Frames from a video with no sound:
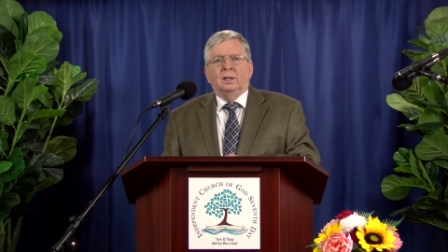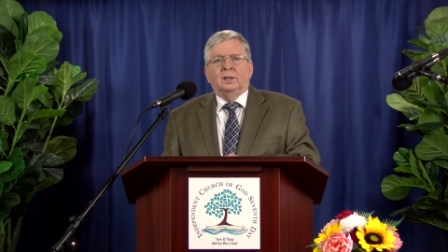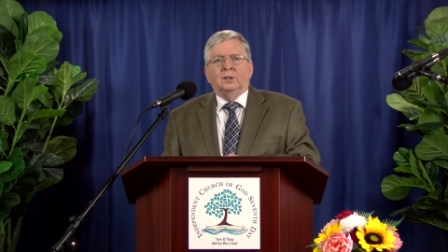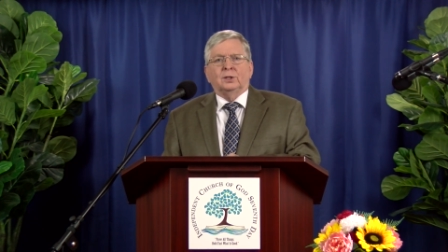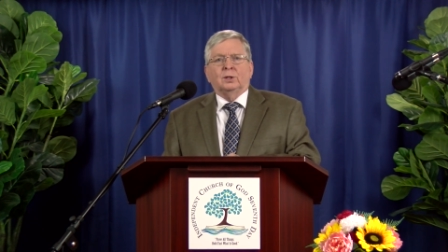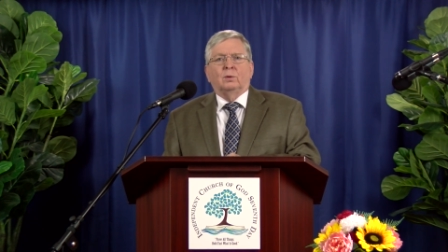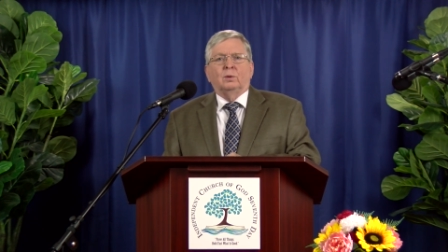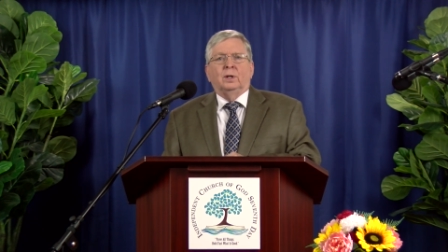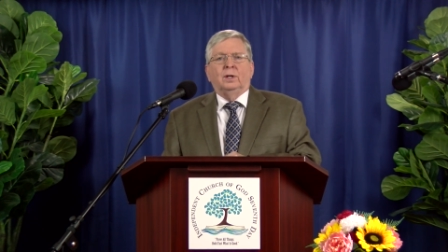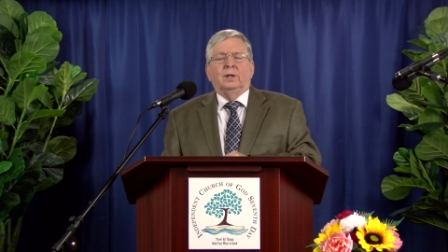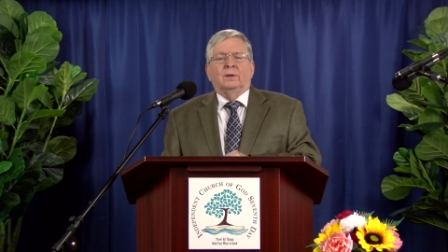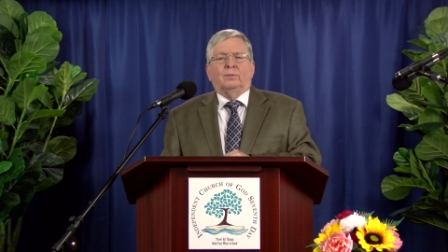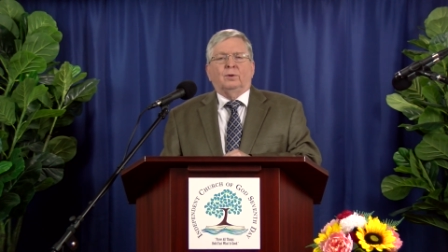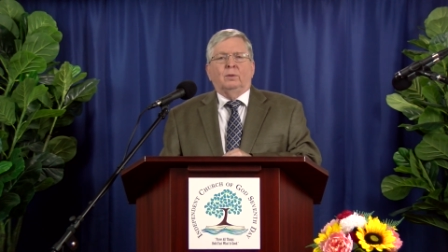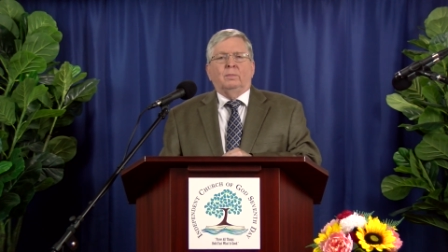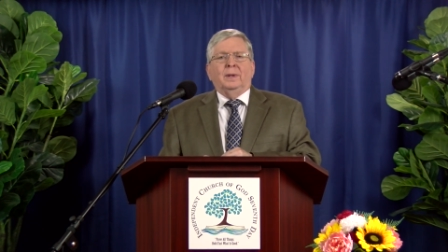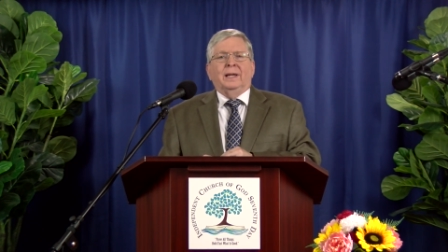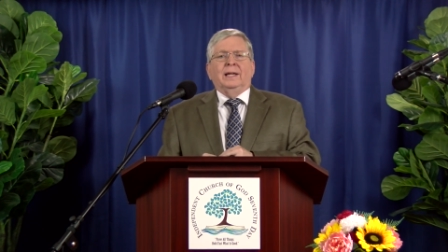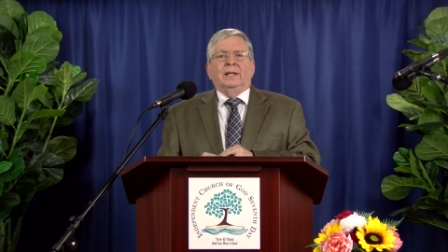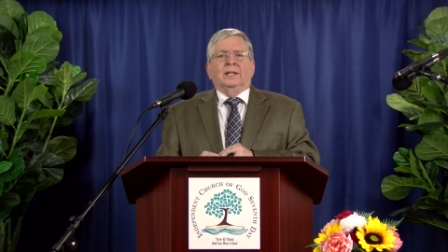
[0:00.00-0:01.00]
So if
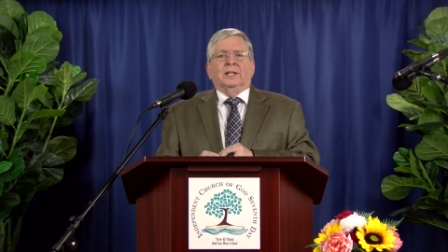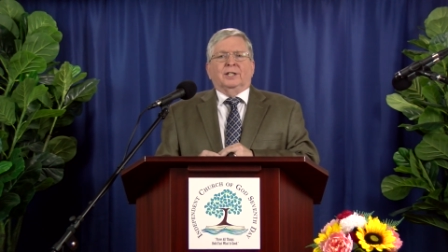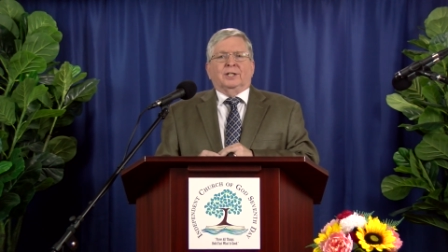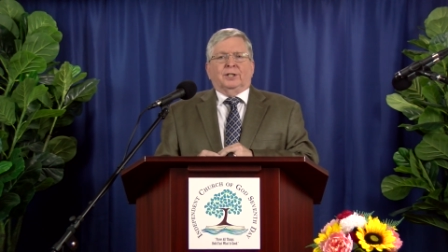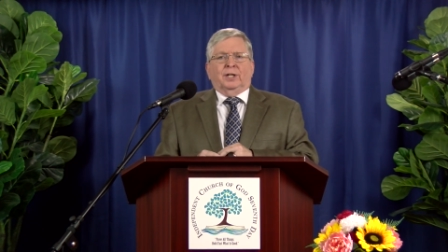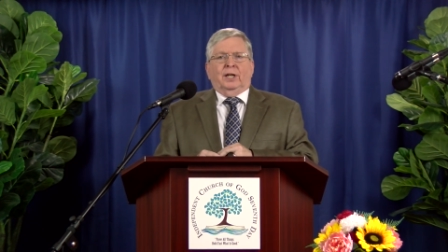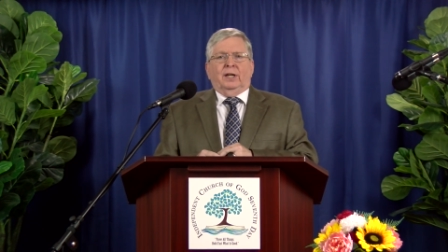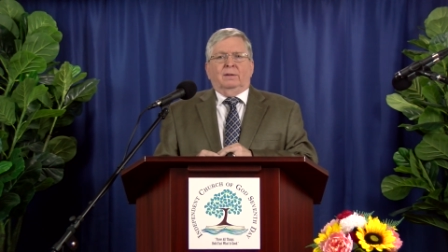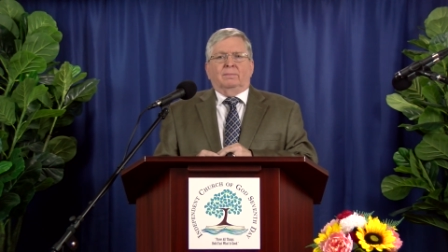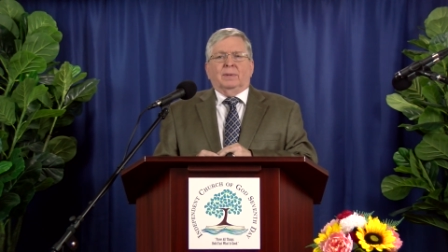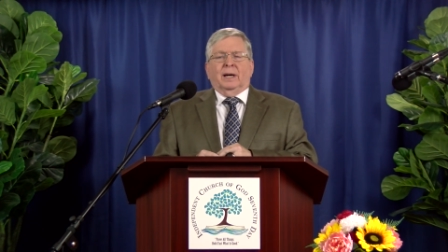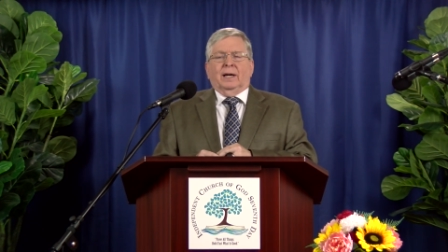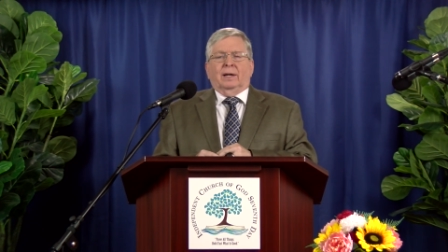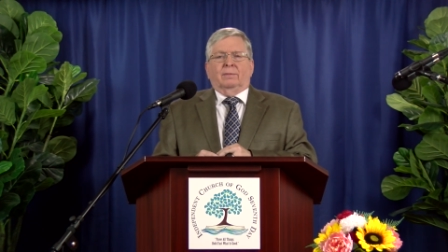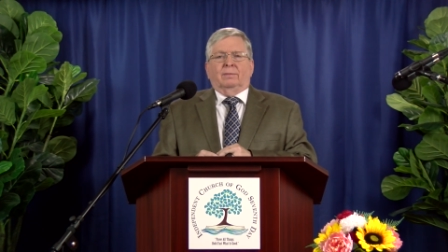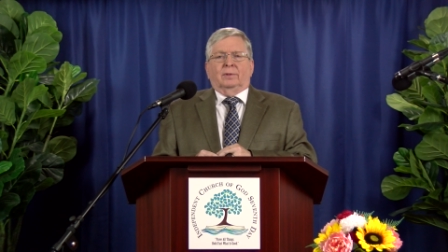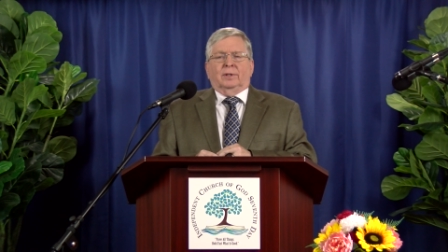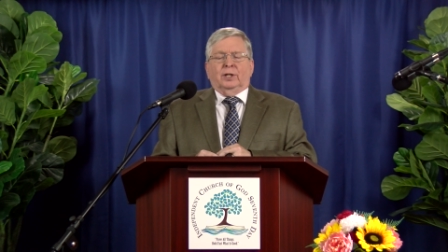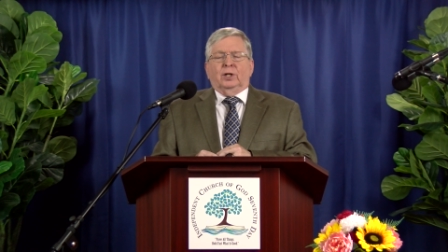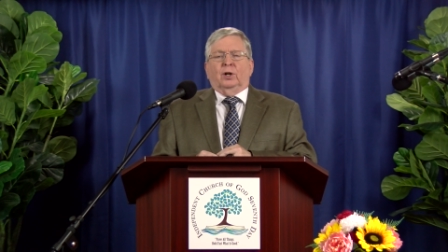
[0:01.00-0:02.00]
we're being deceived
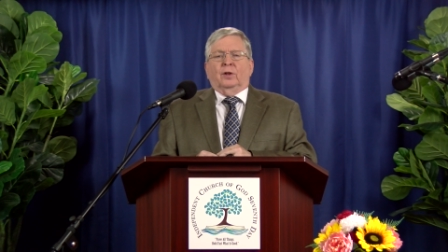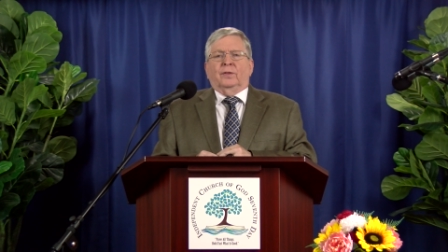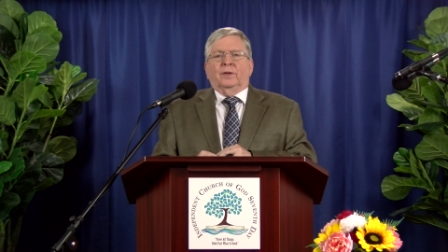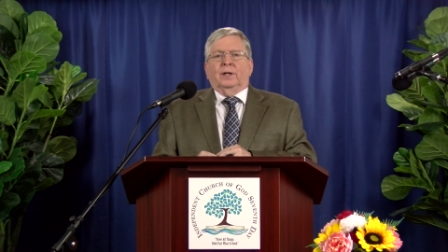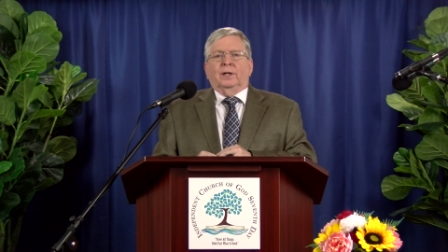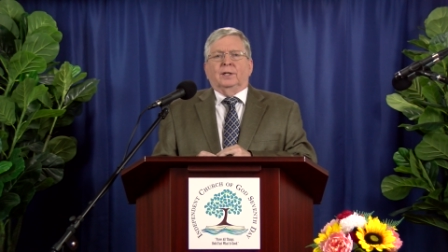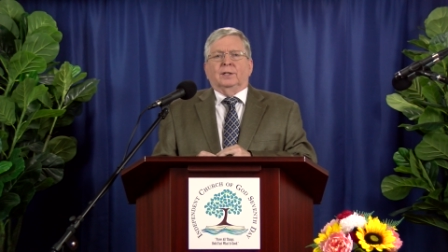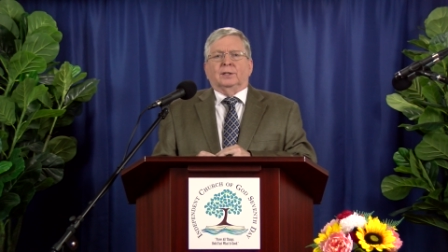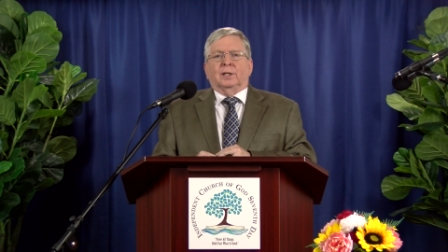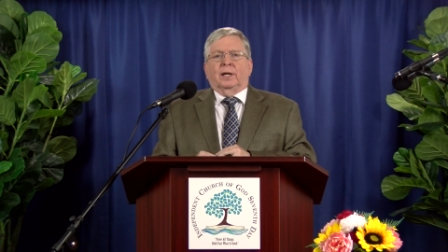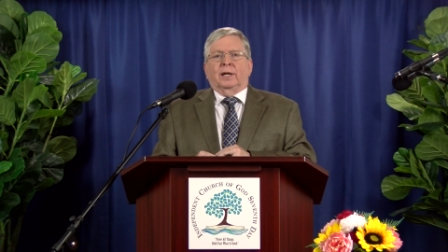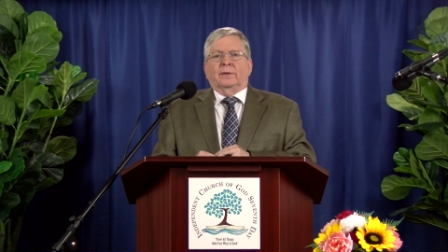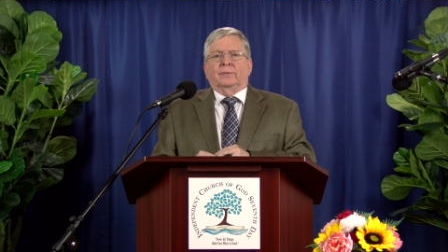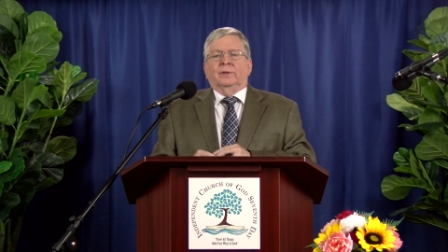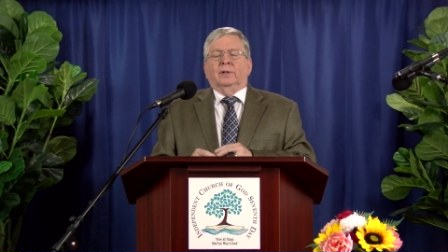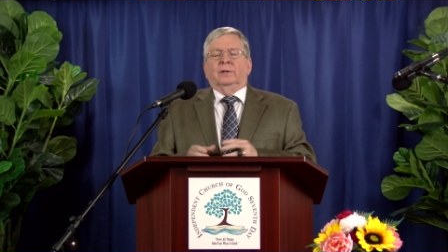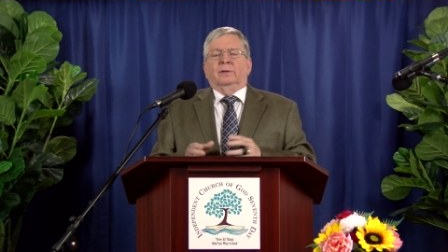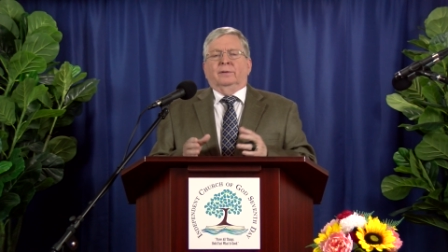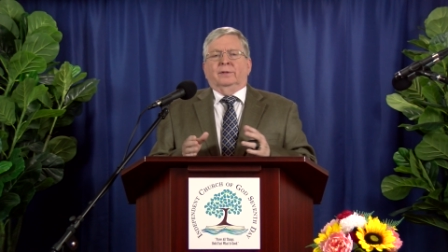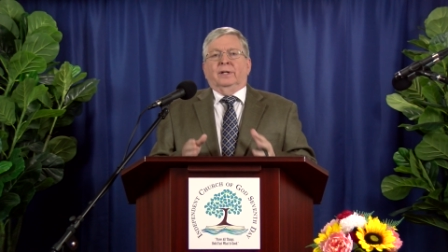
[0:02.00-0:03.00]
by little things like
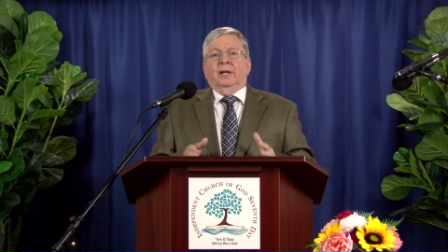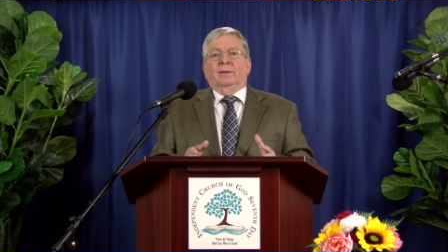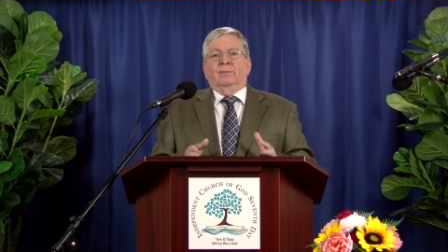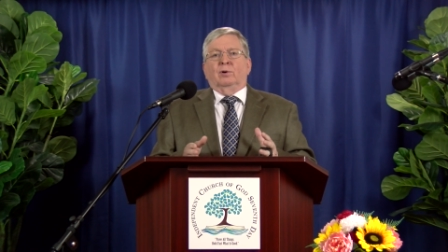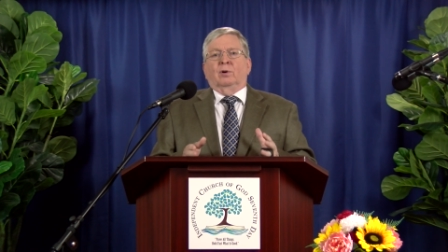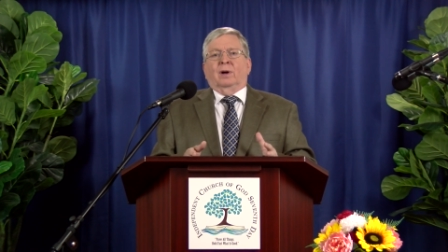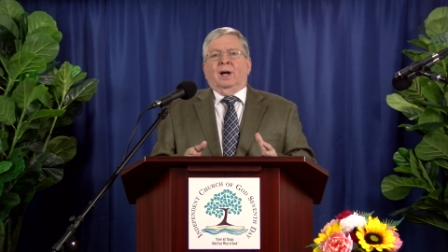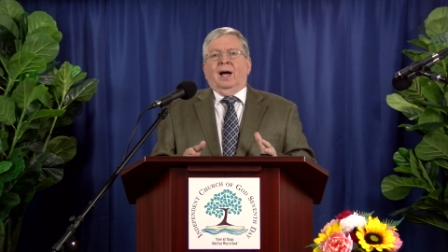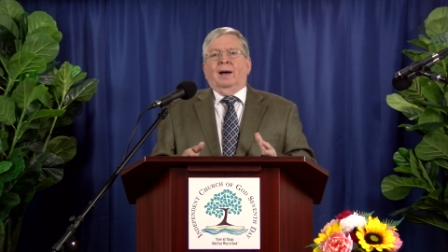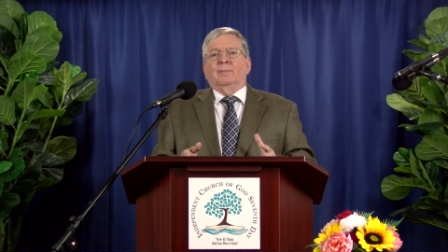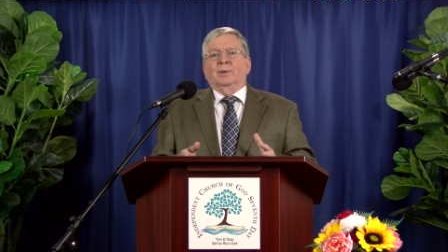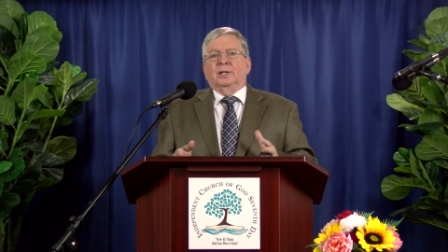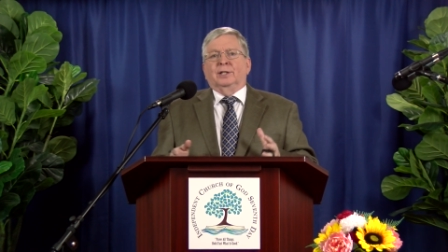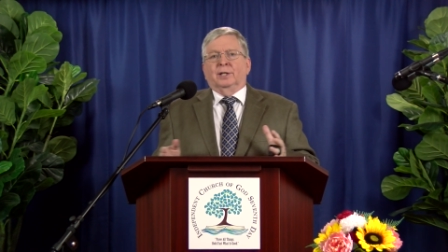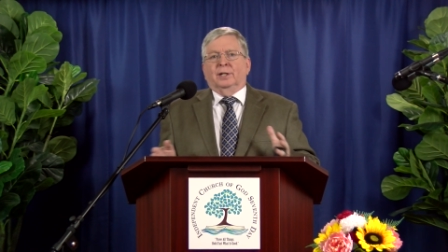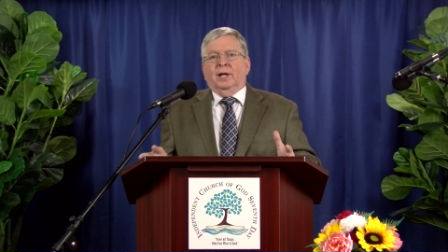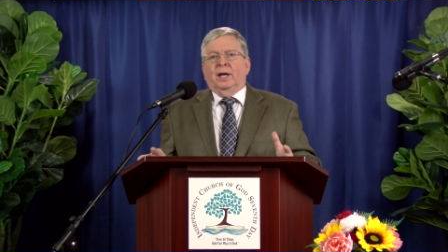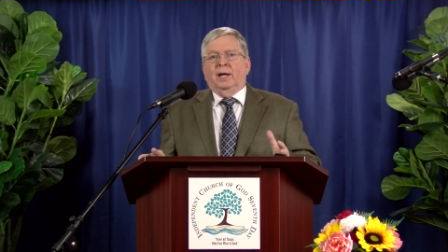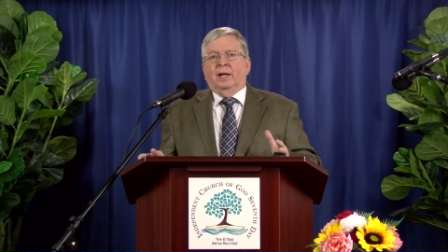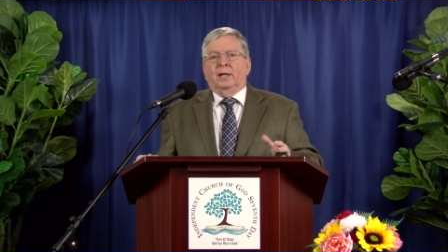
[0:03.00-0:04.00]
the devil comet
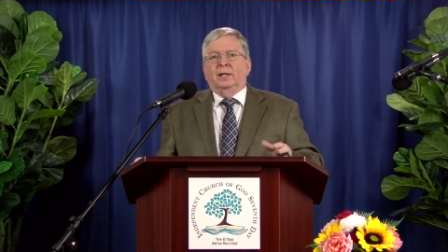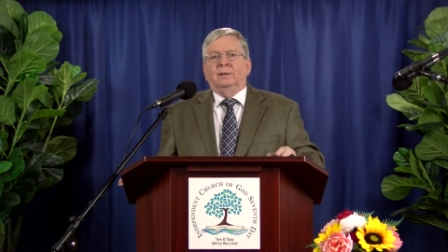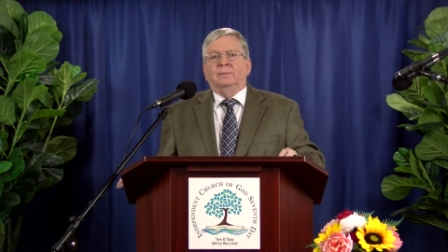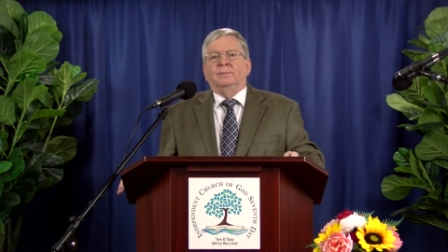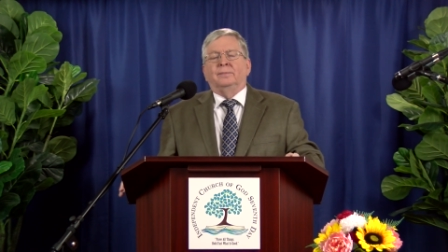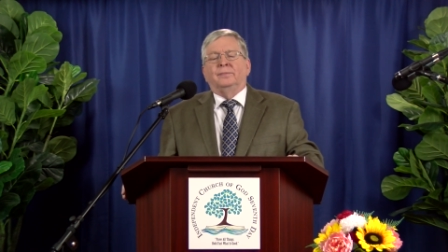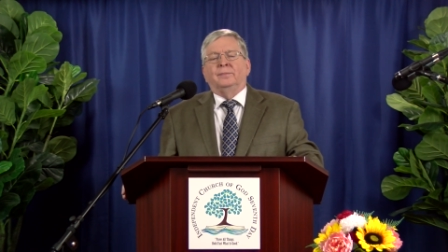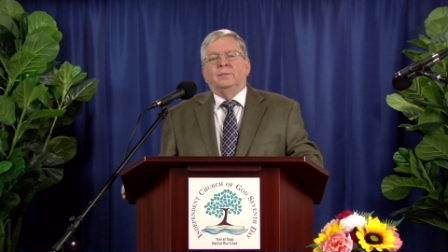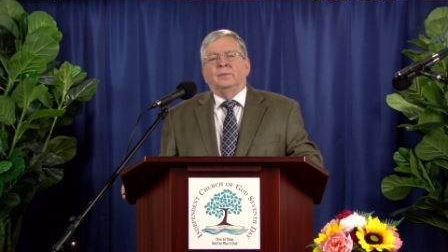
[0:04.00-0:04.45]
today,